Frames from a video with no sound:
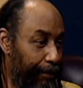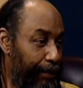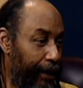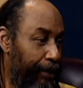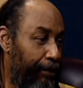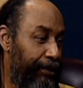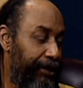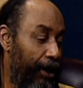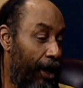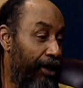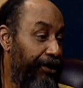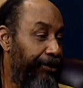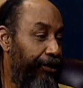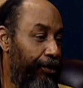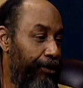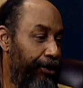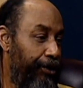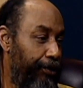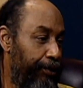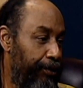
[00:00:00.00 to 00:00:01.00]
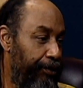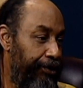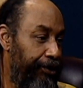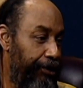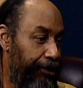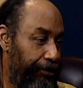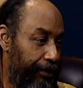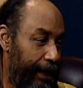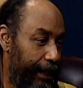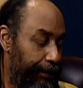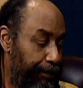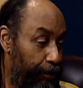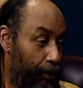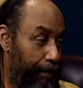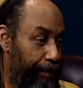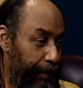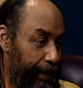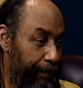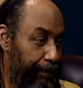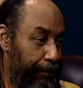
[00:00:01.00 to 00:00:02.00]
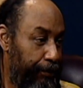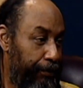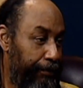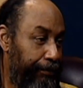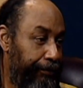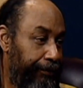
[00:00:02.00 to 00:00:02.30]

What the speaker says: but it was also used to transport people.